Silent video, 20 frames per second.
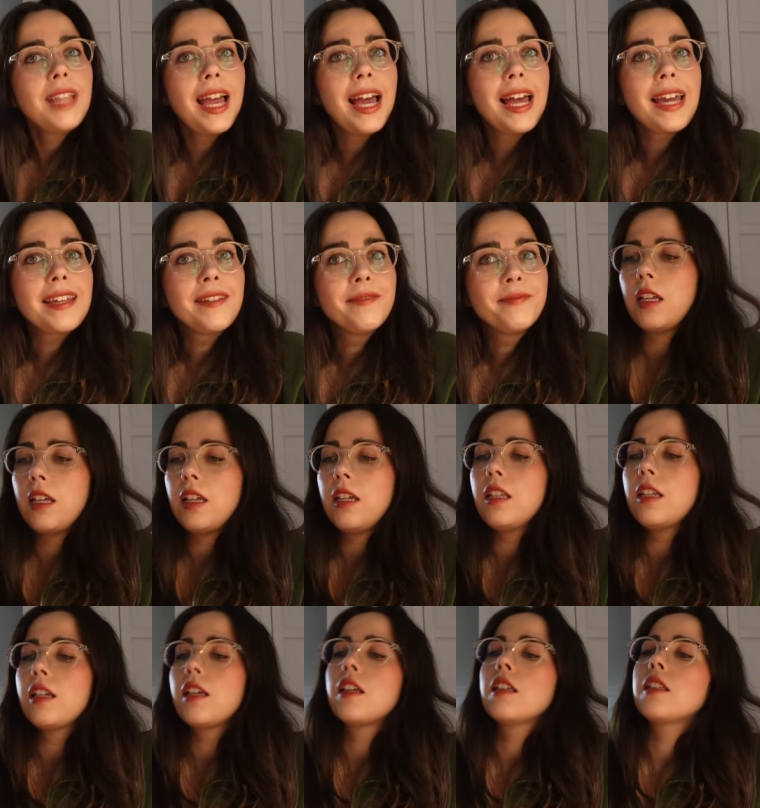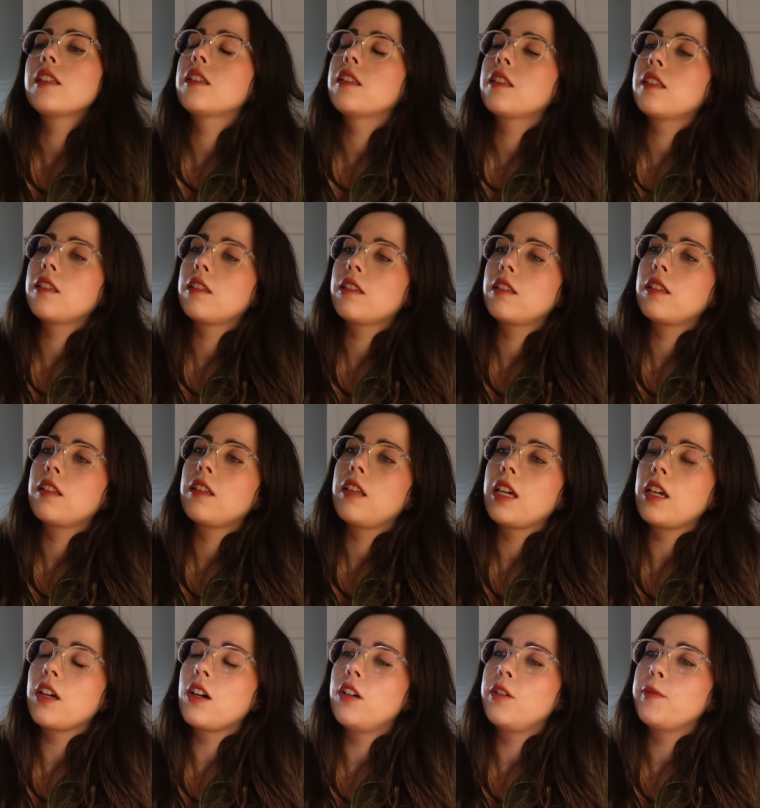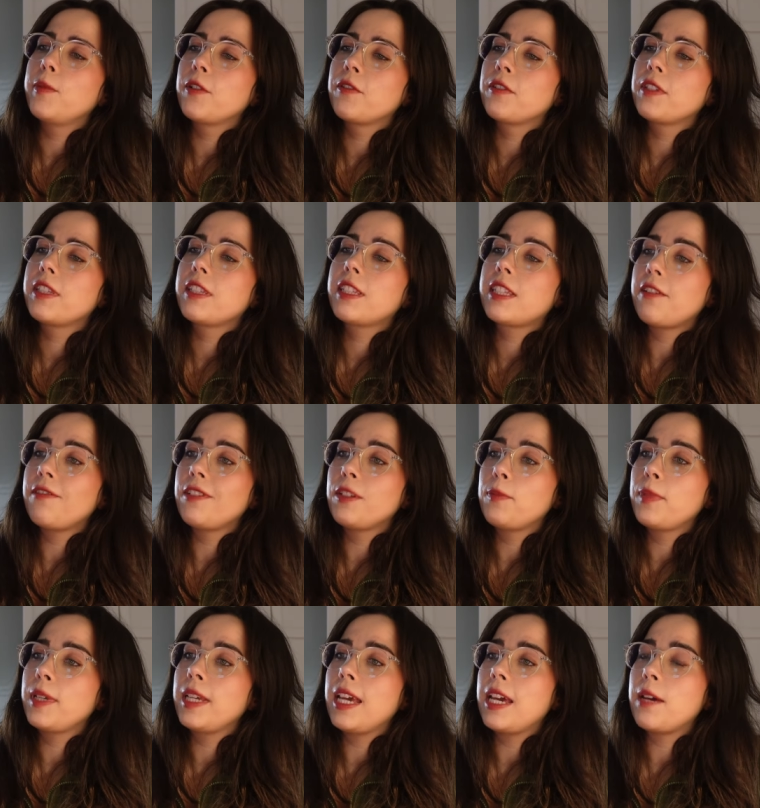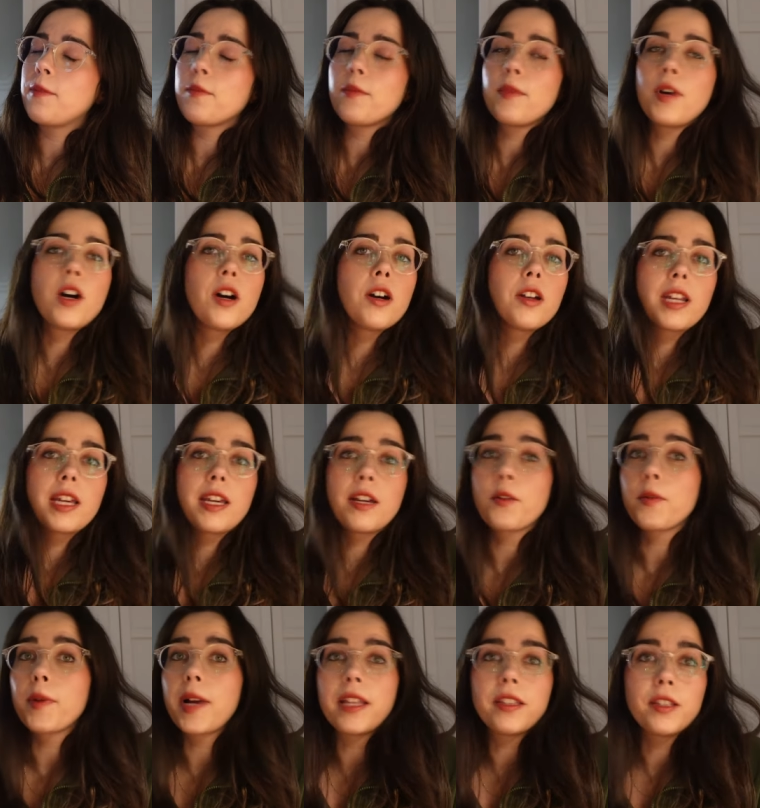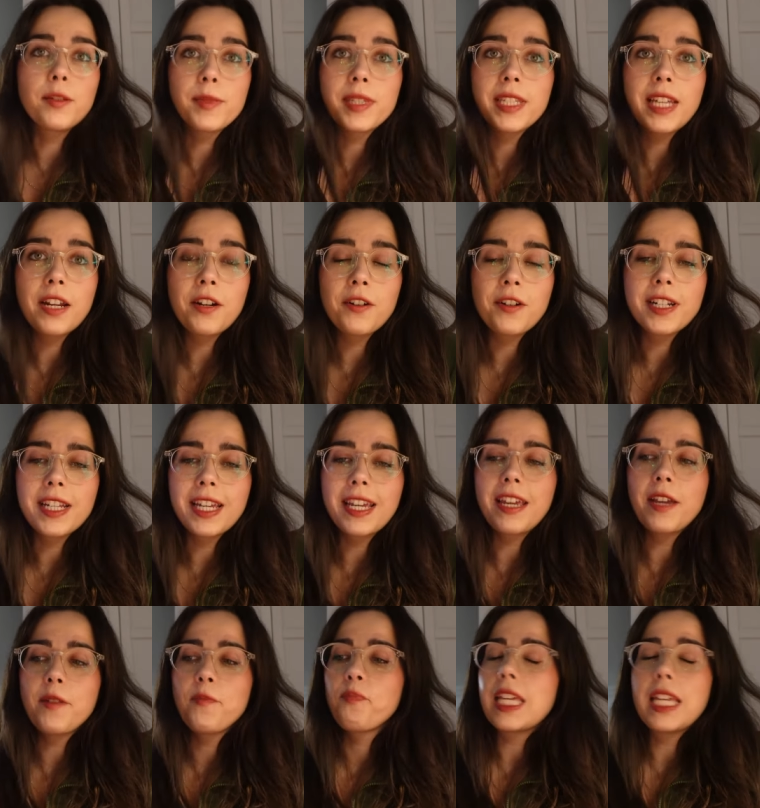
Hi. It is like almost 7 p.m. on a random Saturday.